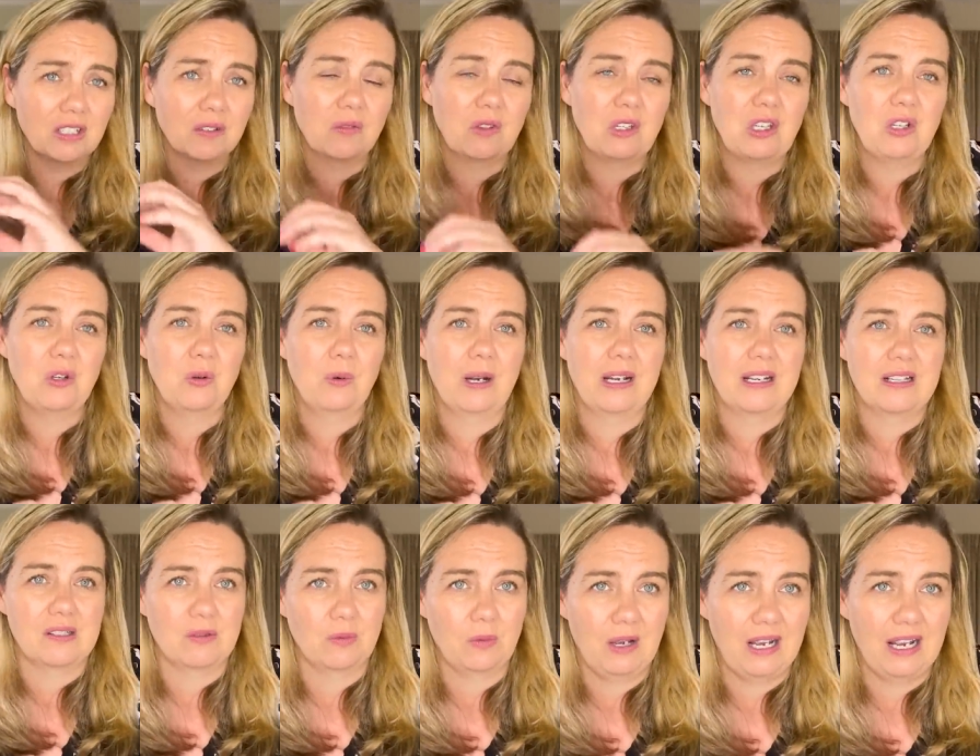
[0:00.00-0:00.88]
of the
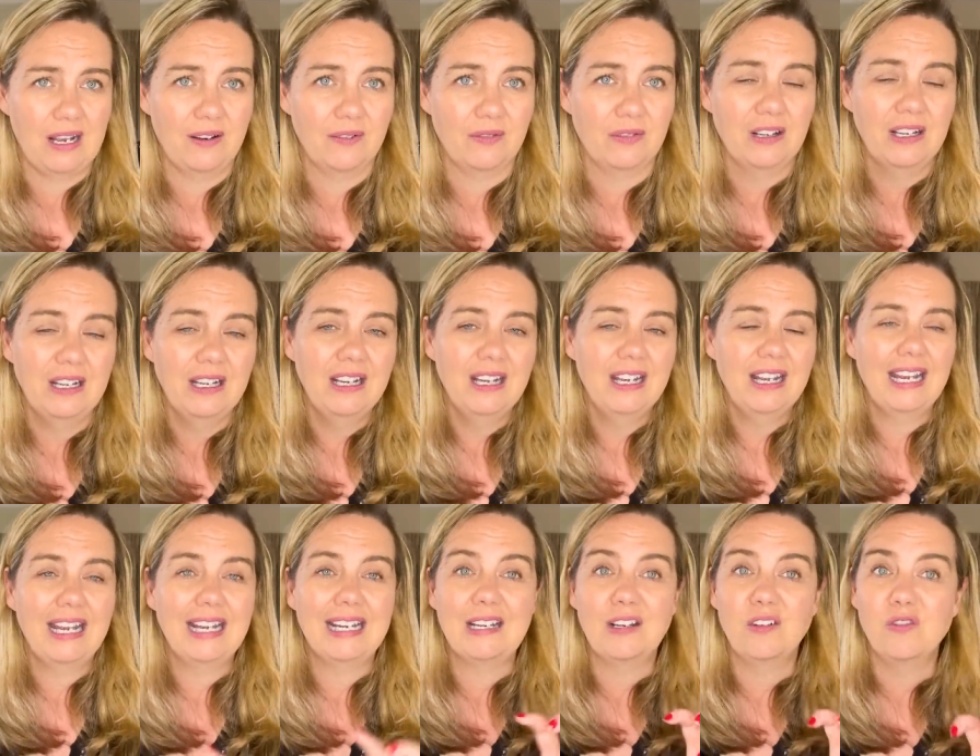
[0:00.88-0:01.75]
US will have
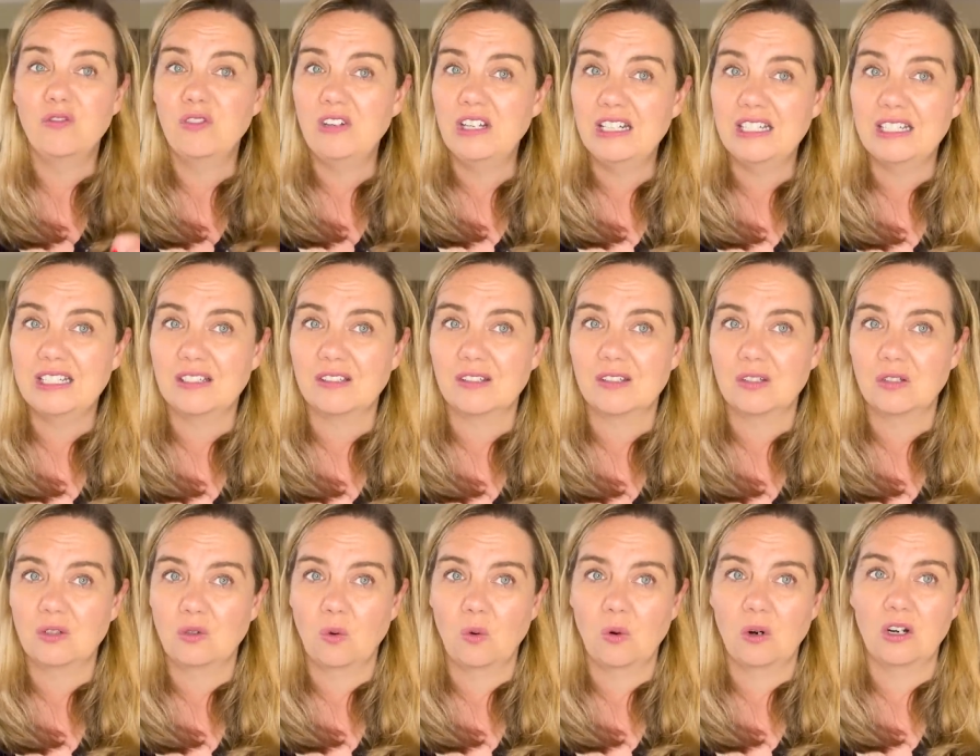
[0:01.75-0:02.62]
a convenience
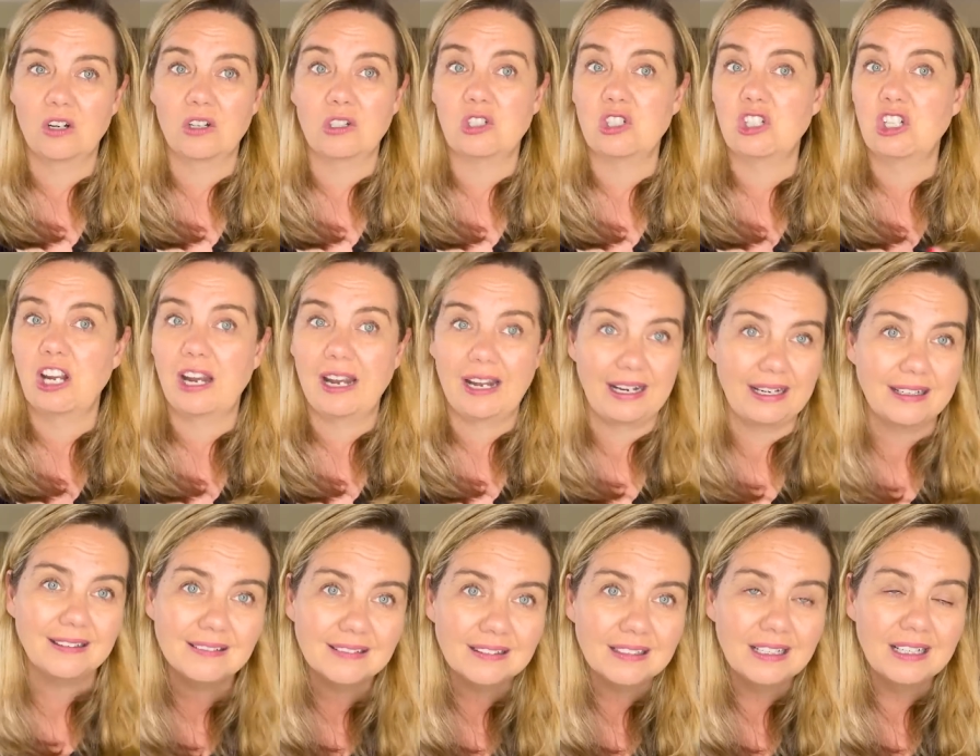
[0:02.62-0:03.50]
store
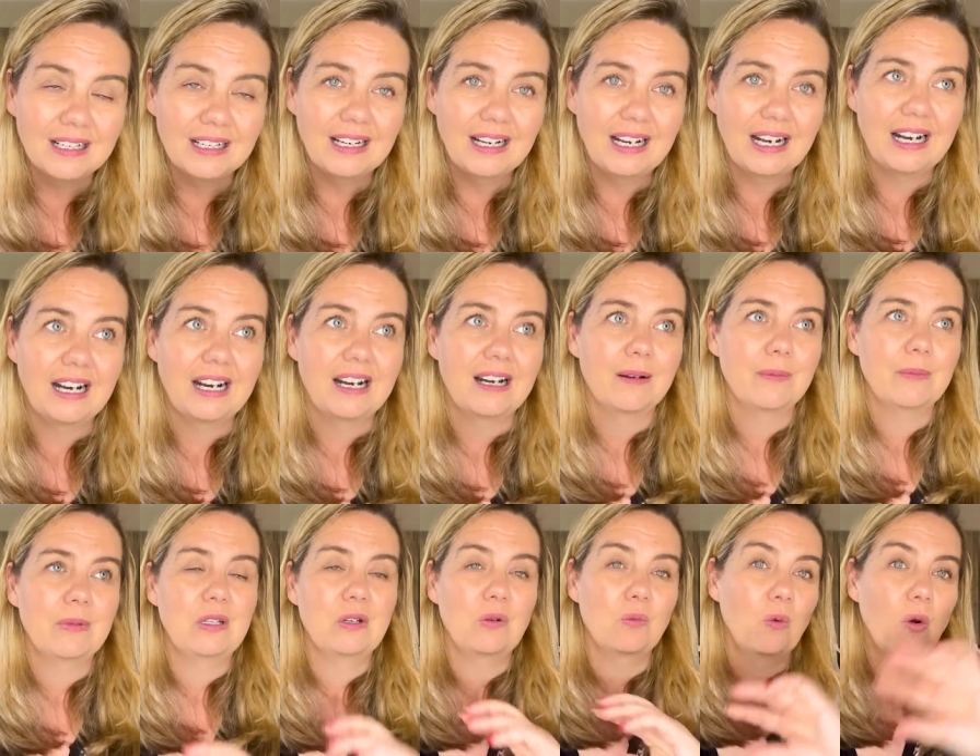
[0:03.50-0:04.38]
chain,
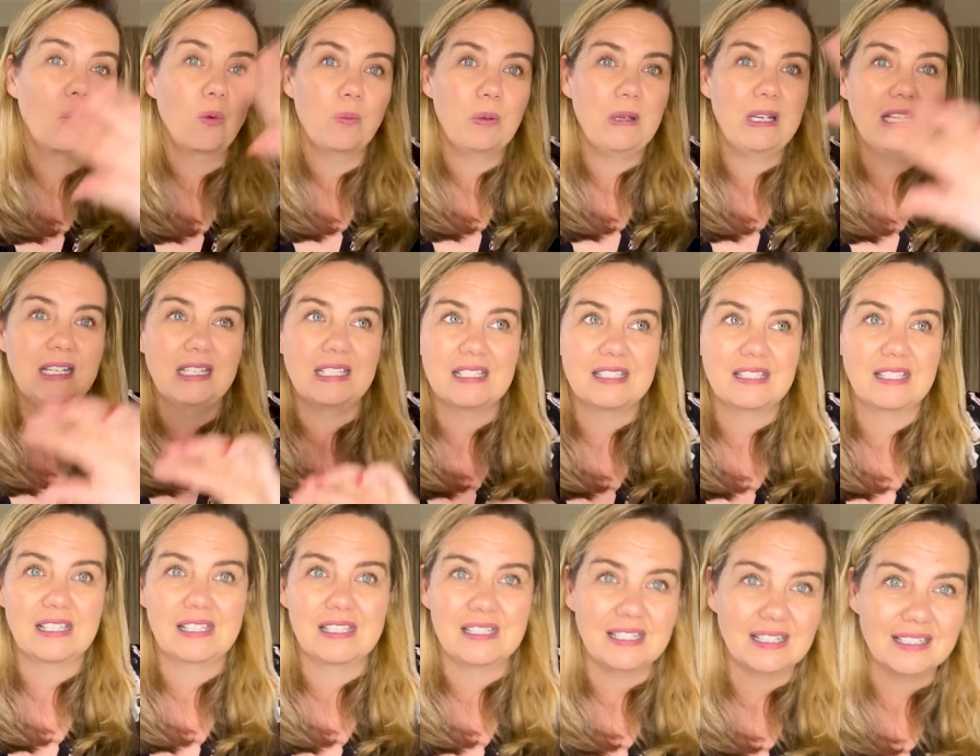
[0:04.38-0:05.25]
and it won't be
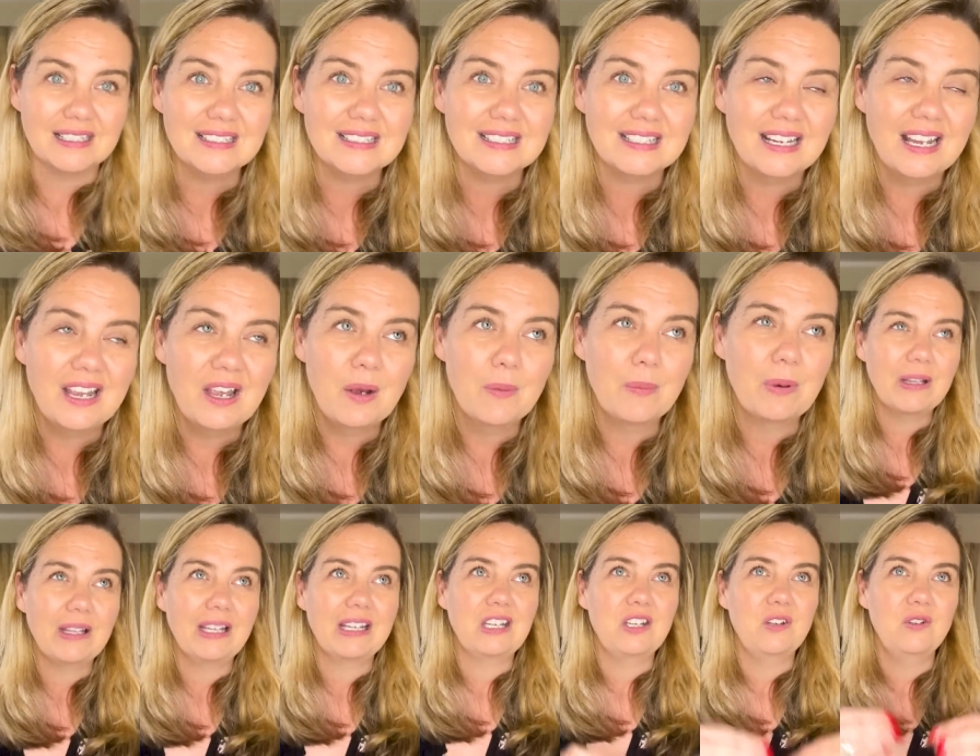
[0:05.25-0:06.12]
consistent. But
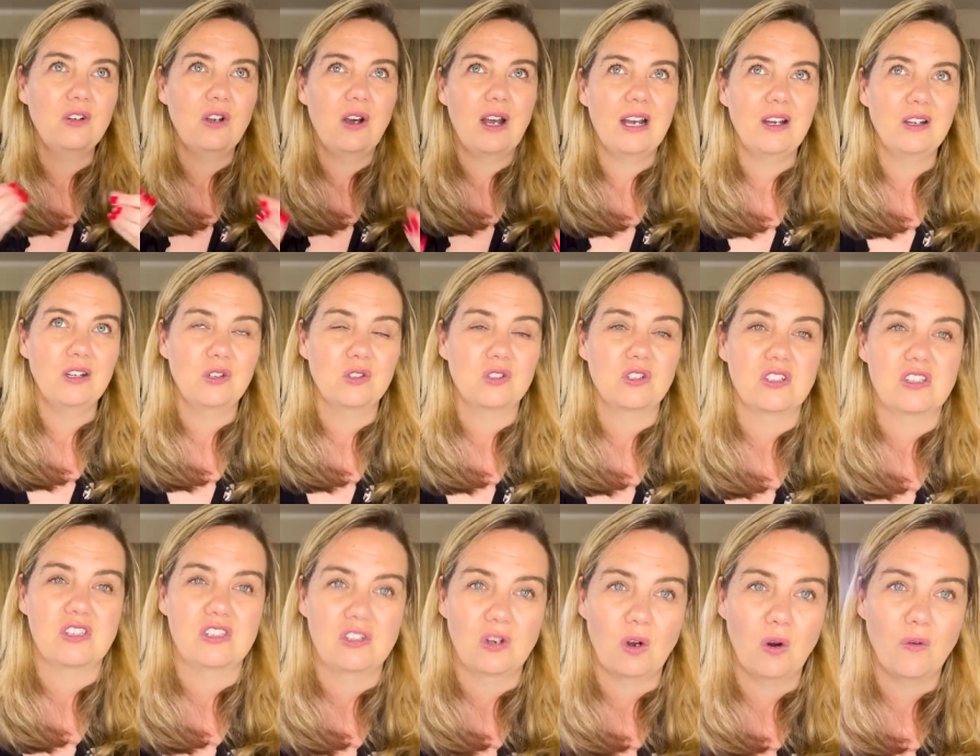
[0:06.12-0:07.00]
like, you know how you're
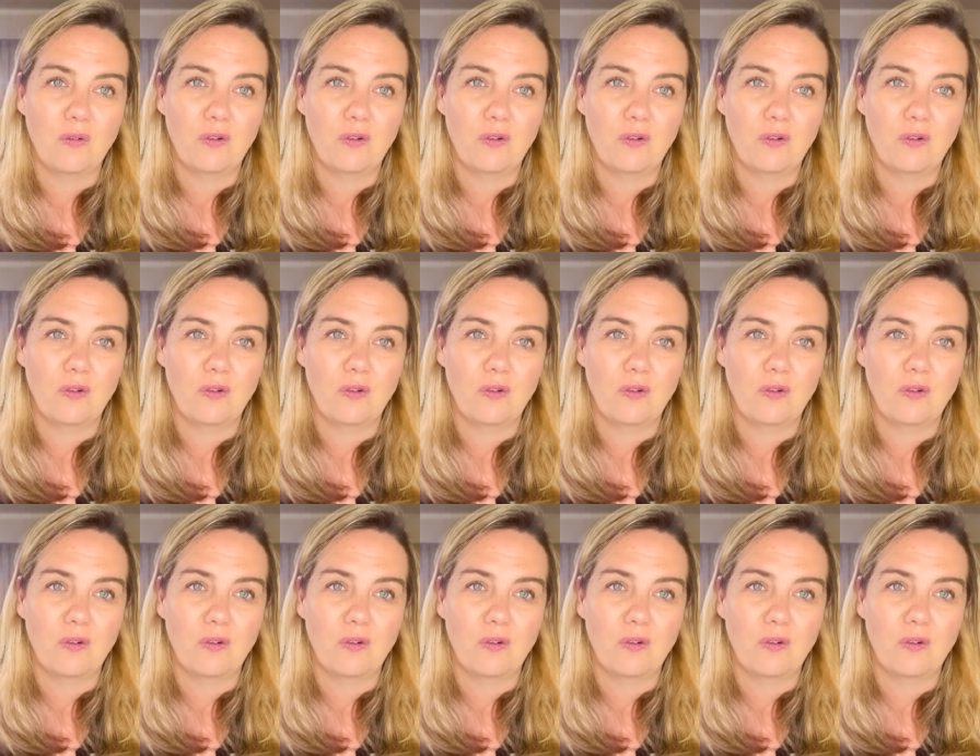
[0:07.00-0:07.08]
just so